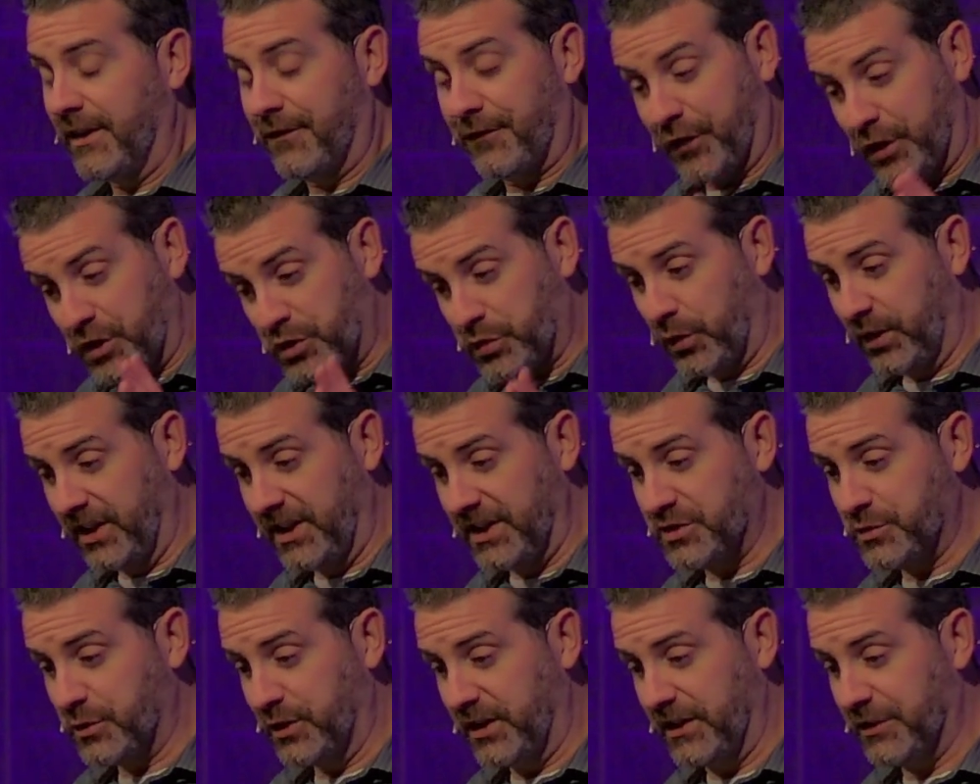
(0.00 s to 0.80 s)
if for
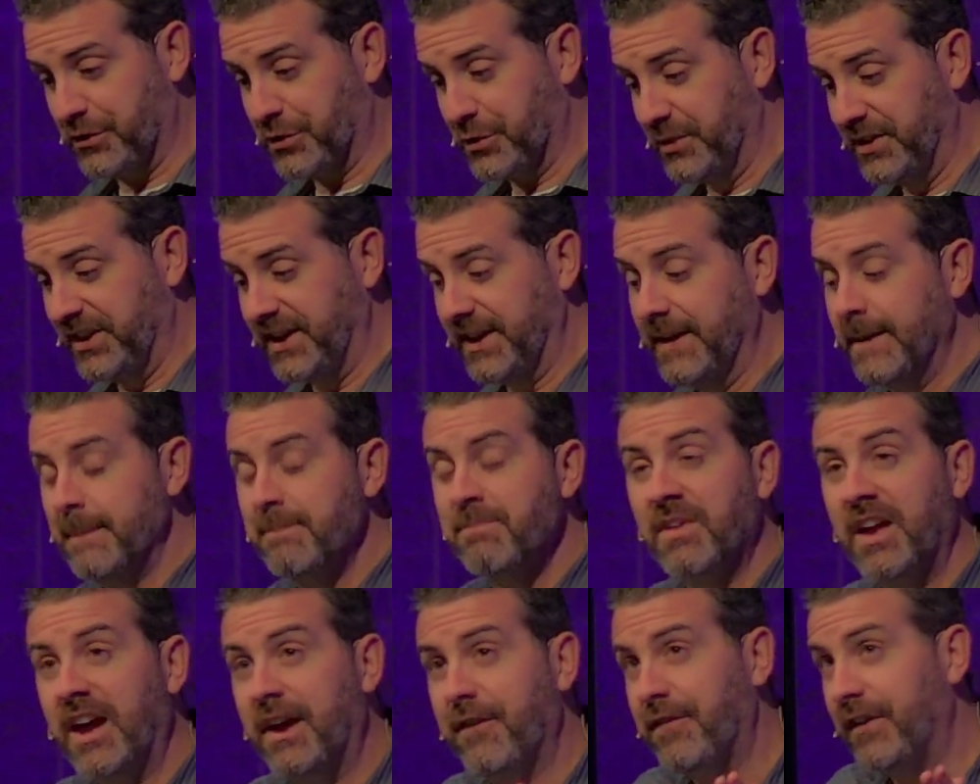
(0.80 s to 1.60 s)
2023,
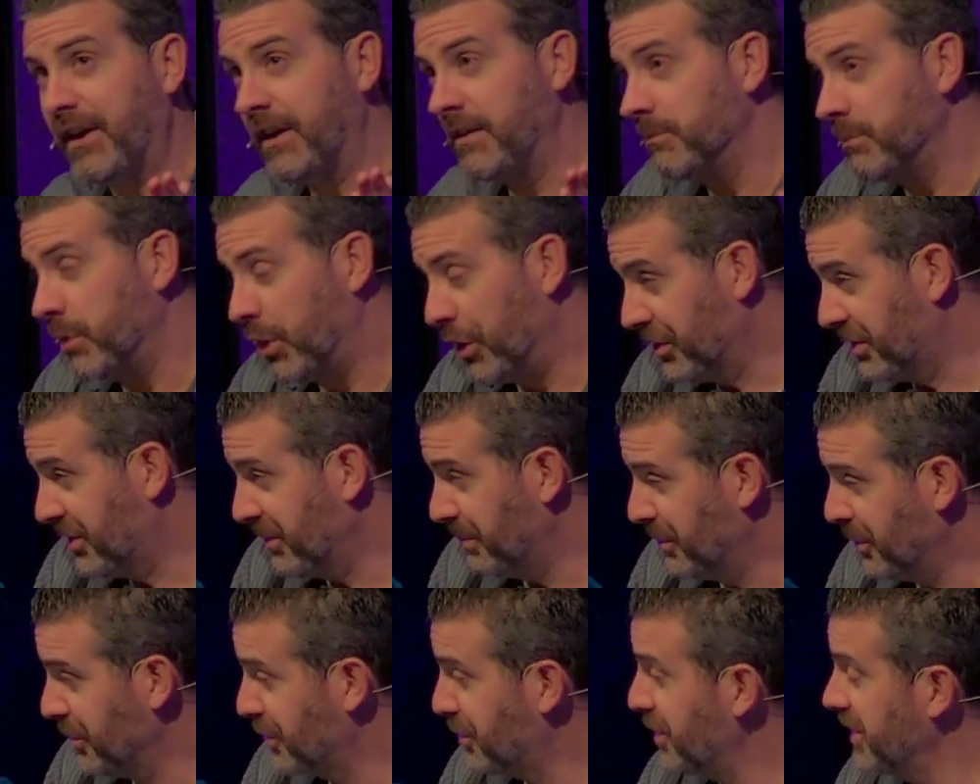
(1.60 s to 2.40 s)
have had
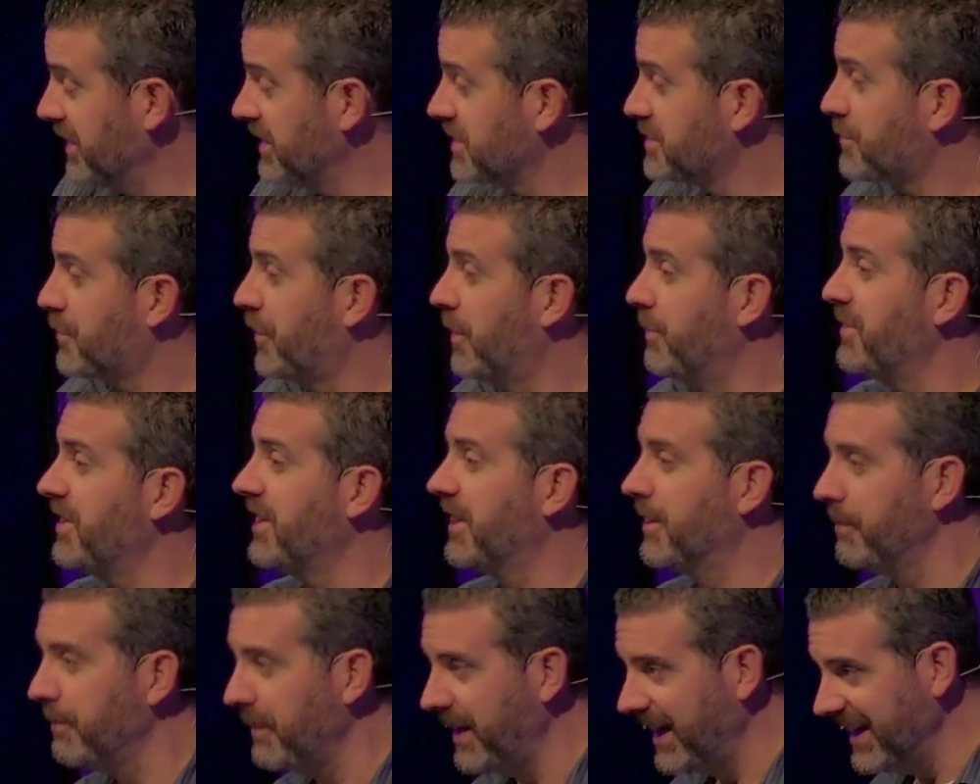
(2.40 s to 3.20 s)
multiple things from
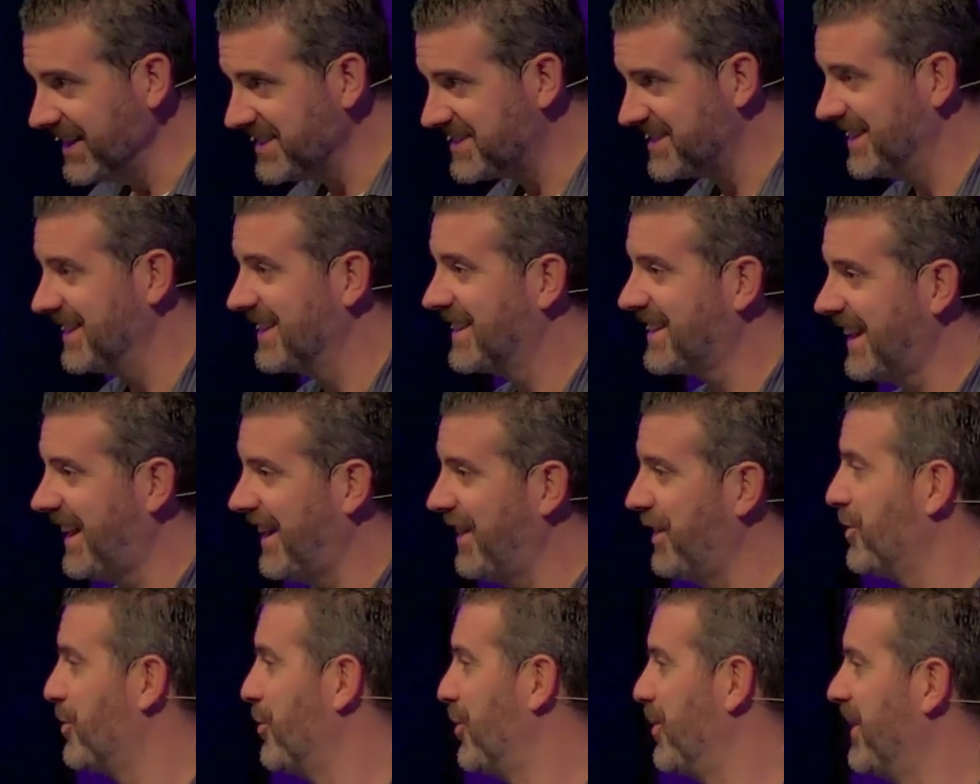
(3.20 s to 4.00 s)
the amazing
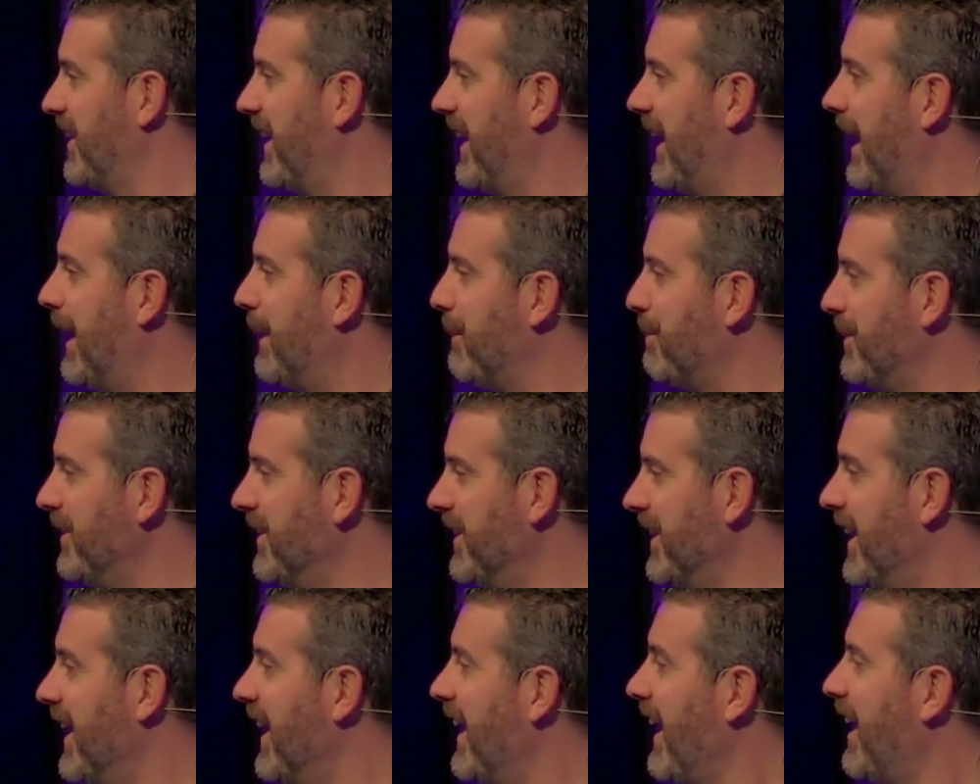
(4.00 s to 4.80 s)
category
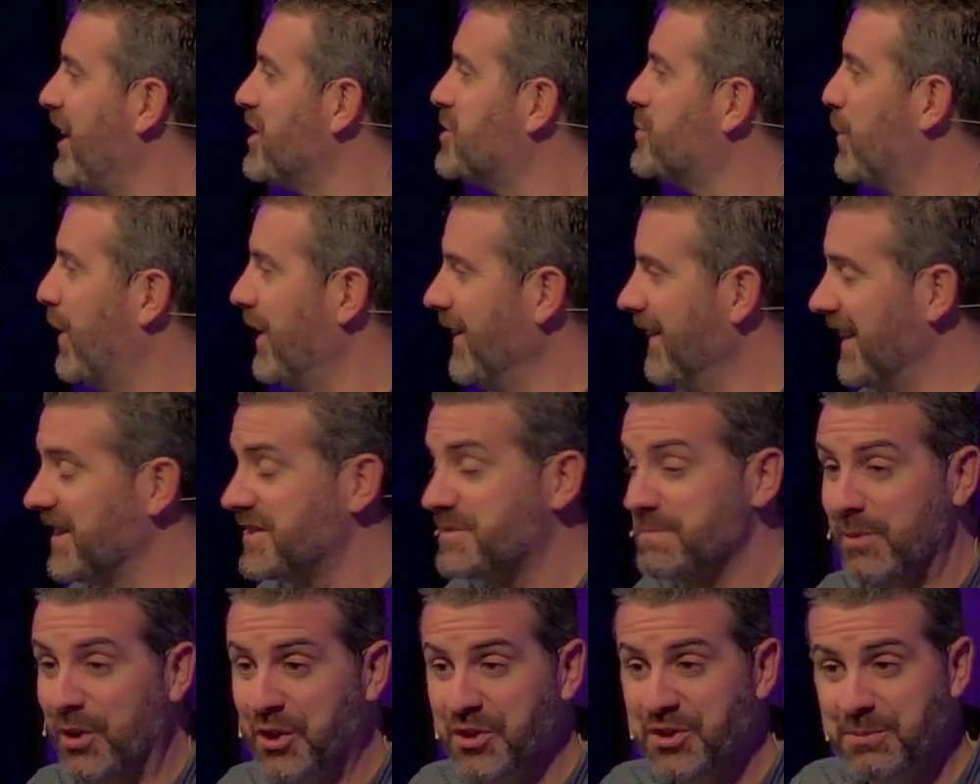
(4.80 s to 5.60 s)
happen, as well
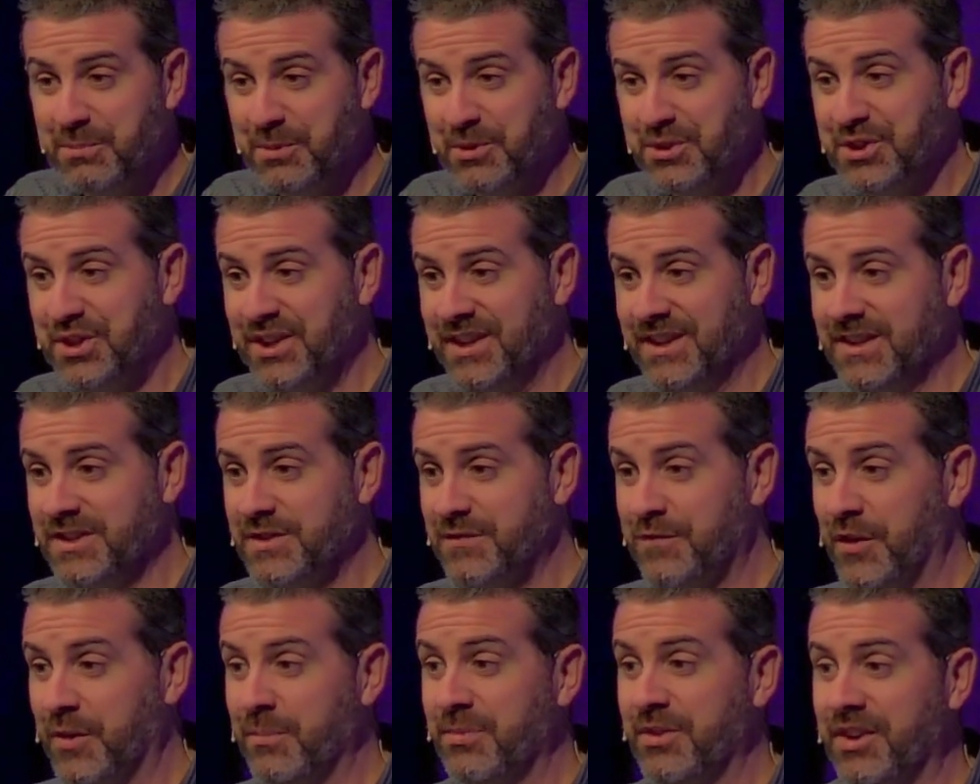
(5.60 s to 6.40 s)
as multiple
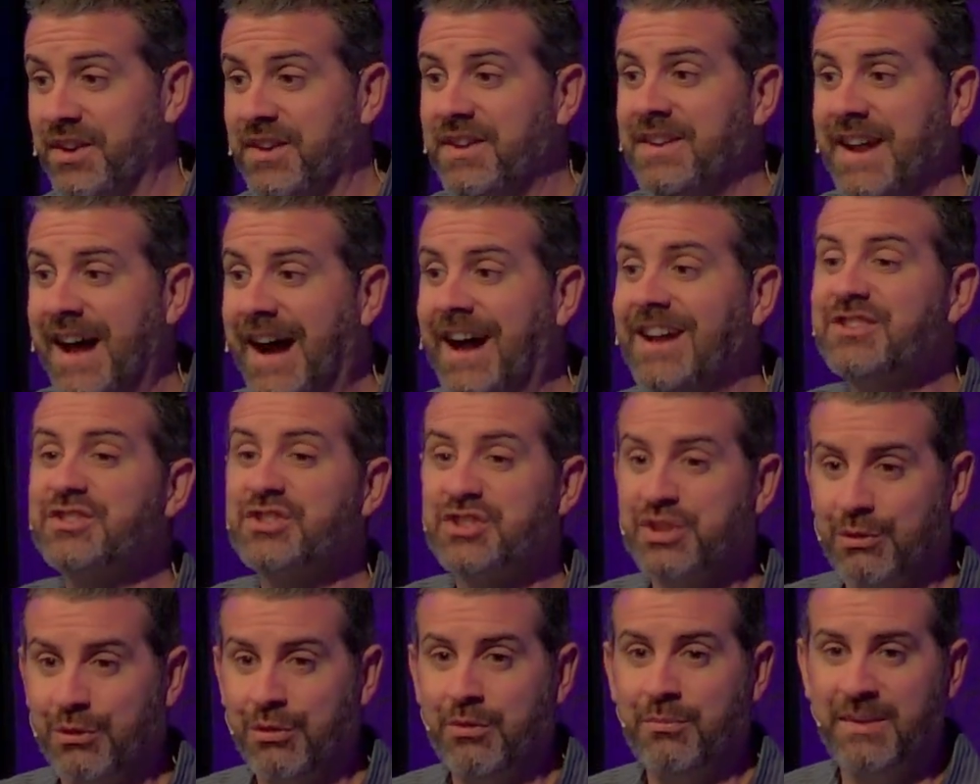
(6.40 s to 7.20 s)
things from the not
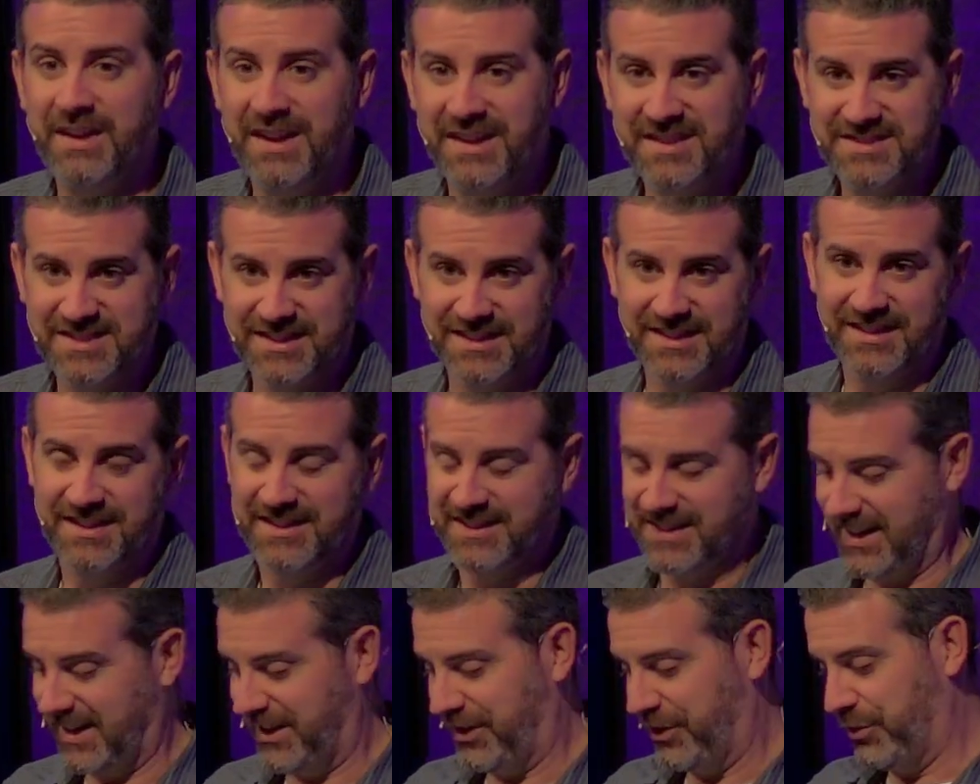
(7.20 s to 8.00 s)
so amazing
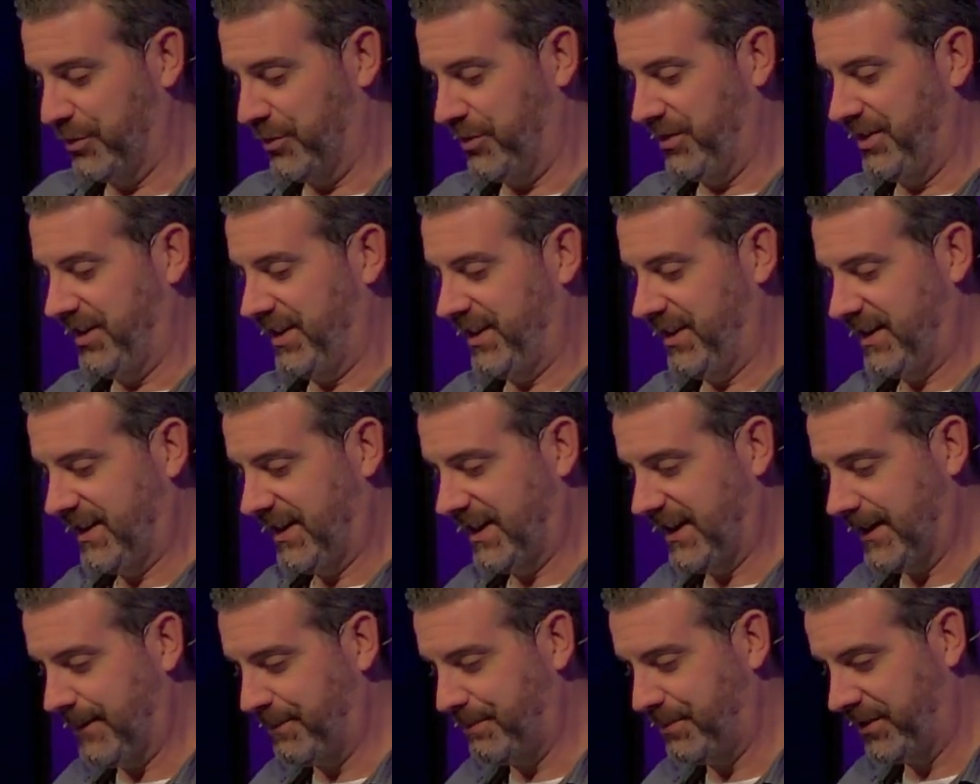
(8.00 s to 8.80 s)
category
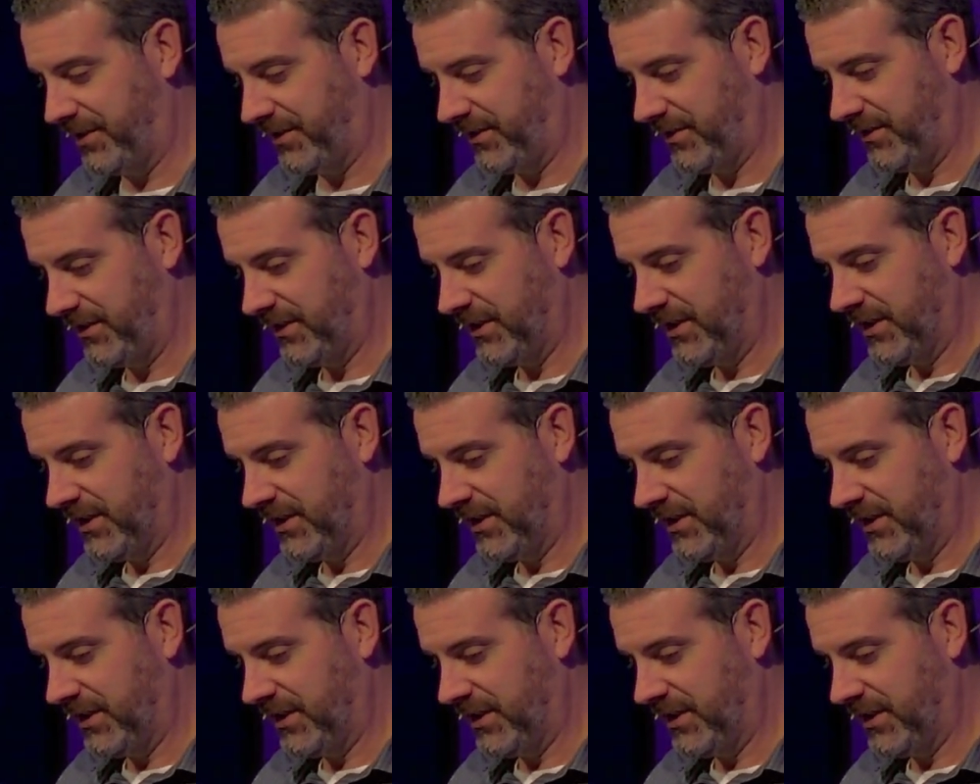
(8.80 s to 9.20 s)
happen,